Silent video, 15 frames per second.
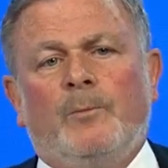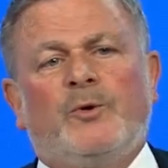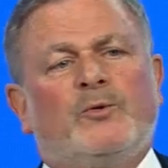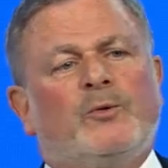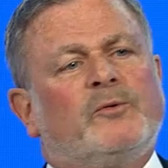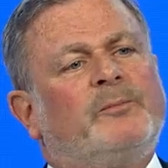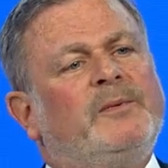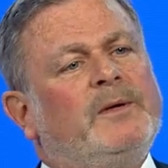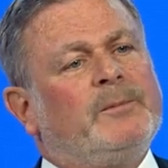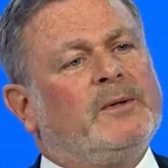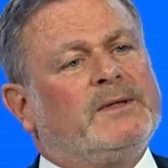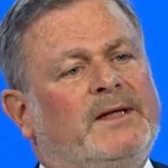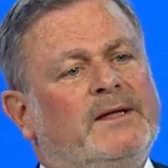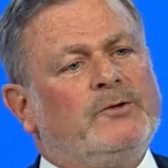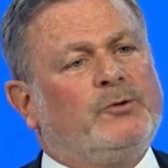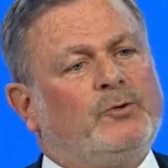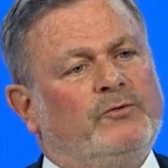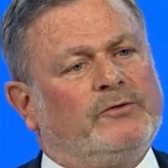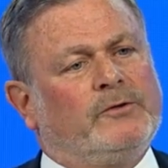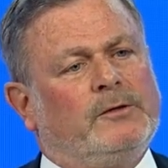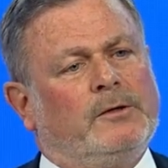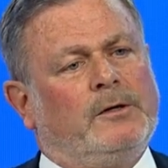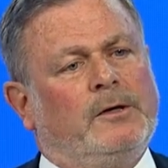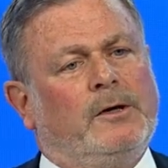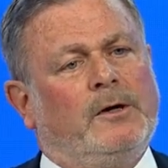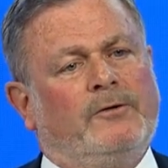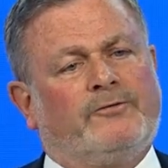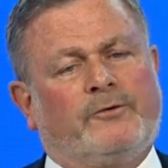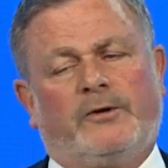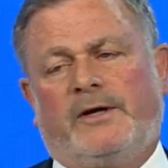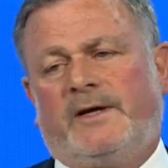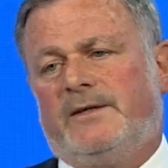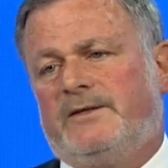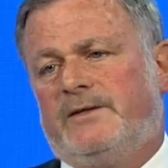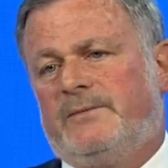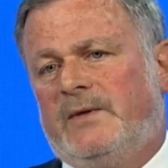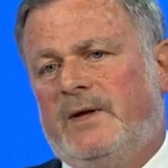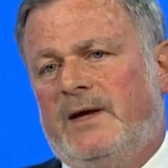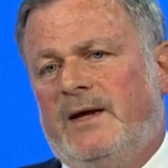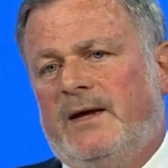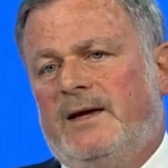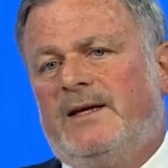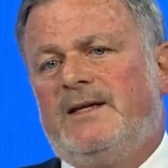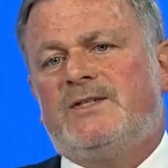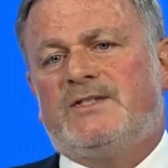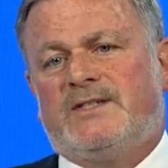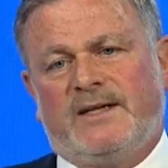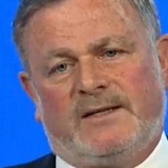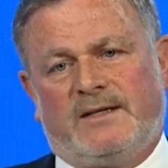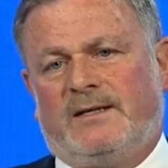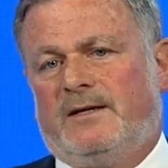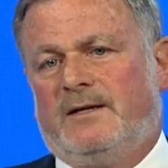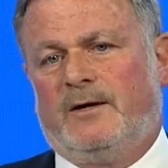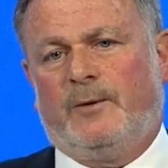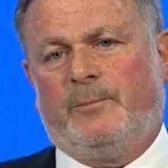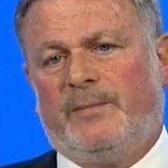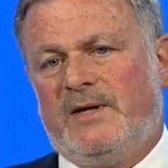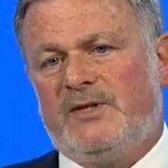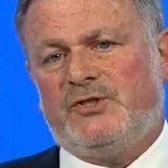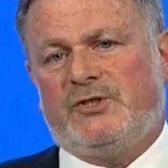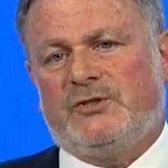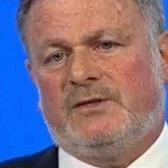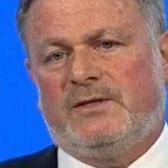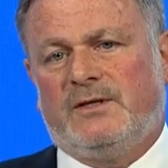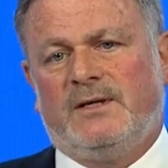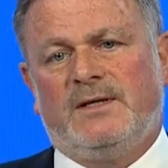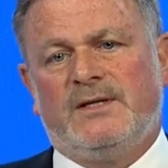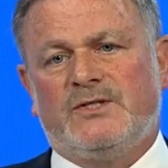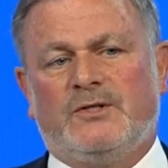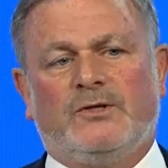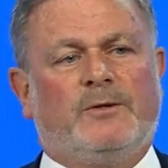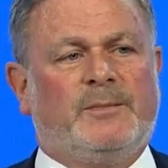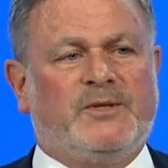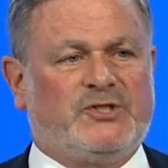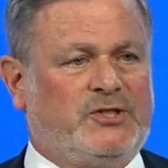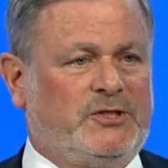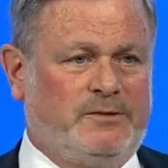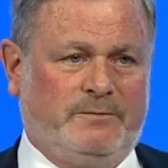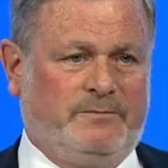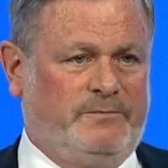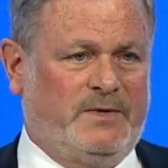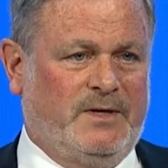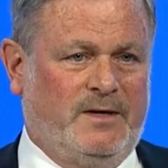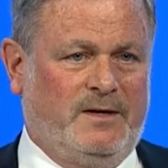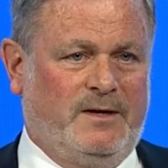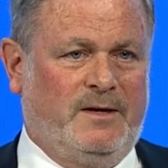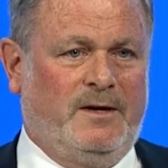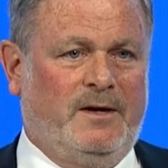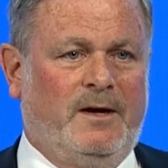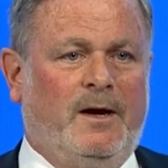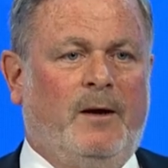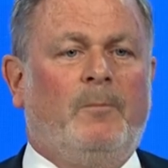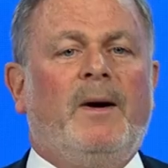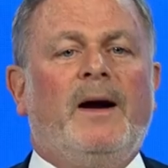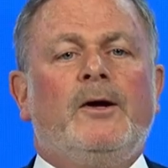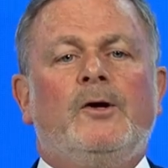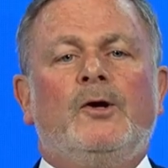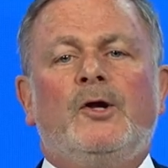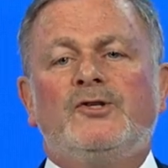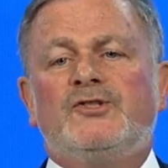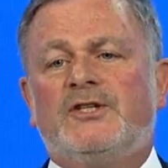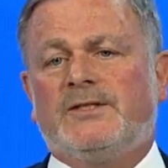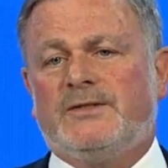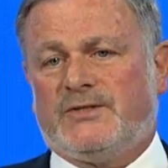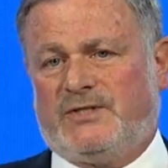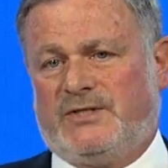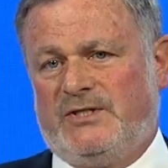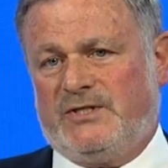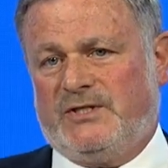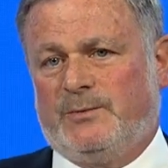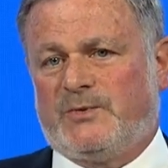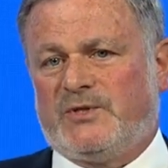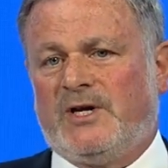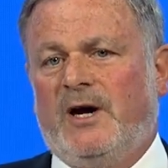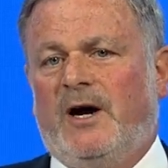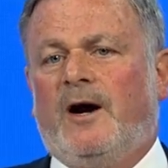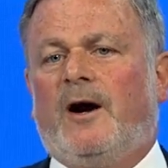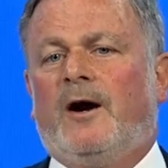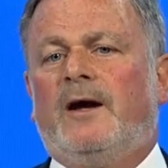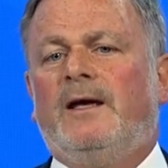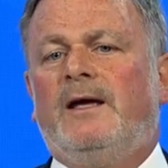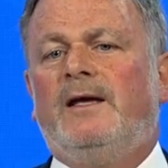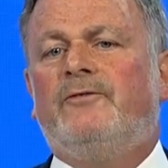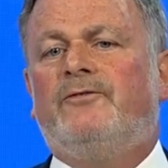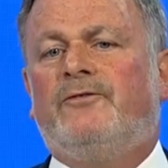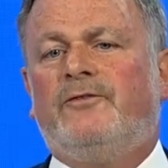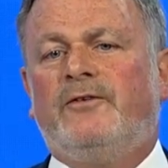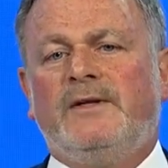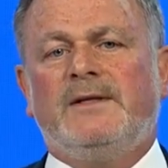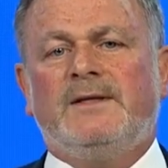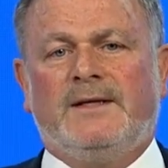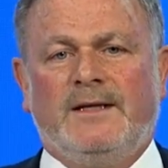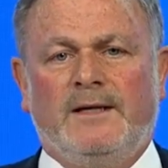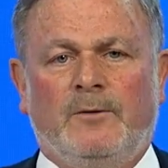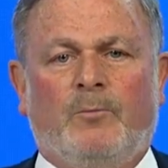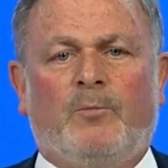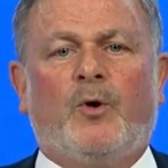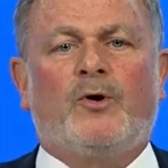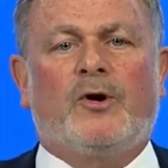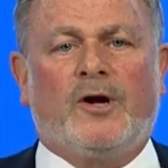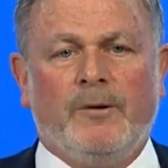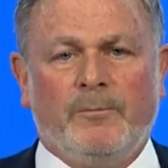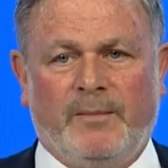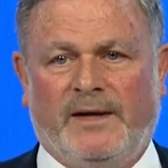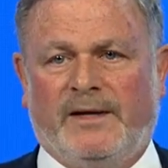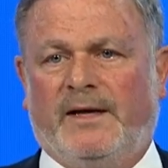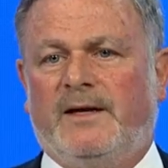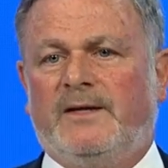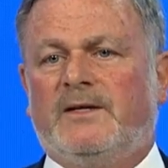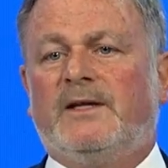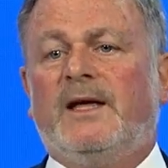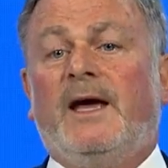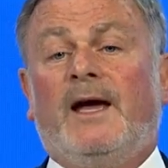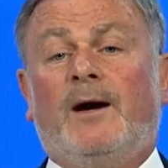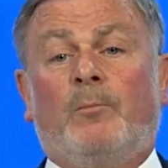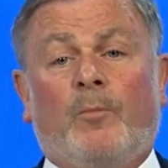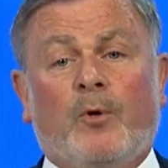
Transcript: But what people tend to uh, forget is that a patient is not a machine. Biological systems are infinitely more complicated and